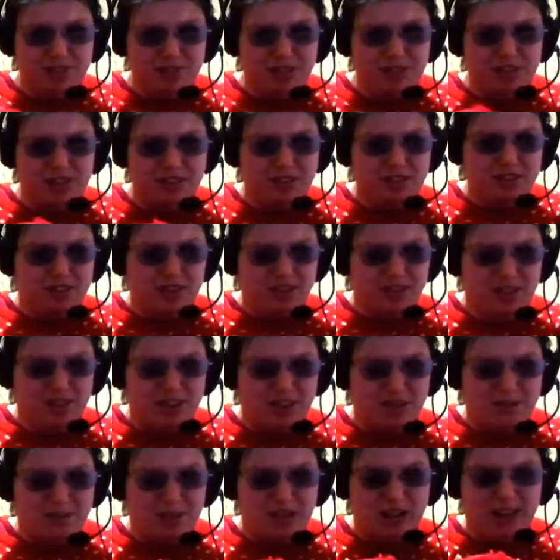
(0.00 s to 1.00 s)
It's just
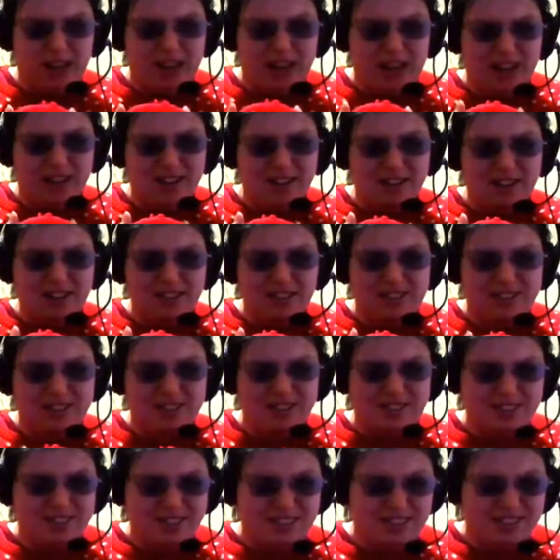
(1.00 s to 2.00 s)
like a mini hat.
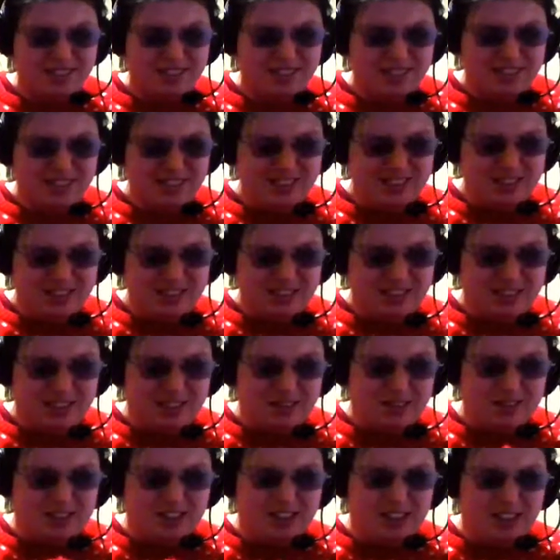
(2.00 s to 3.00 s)

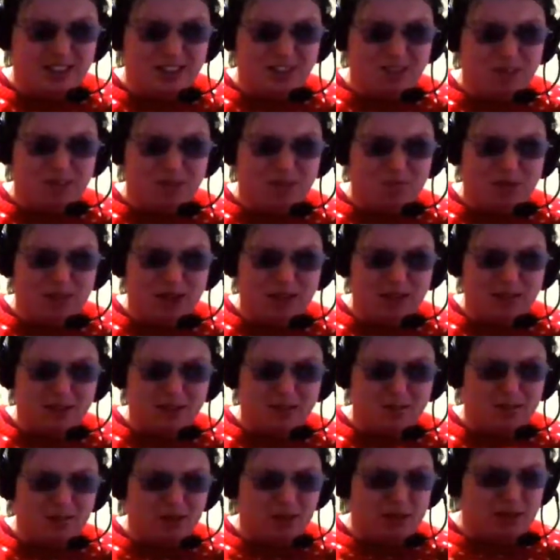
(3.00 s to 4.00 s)
That was like a sort of
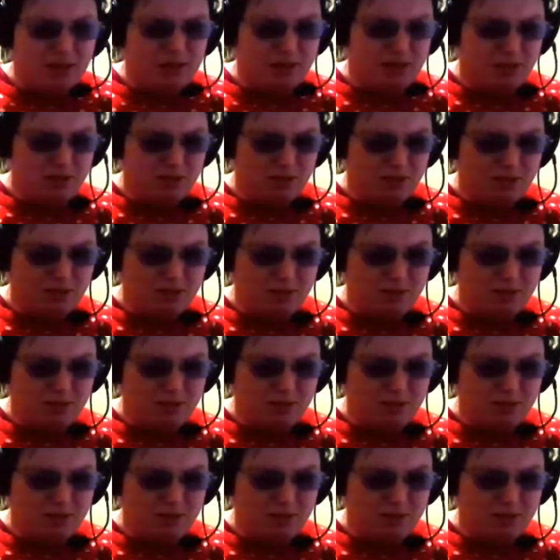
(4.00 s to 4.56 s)
practice piece.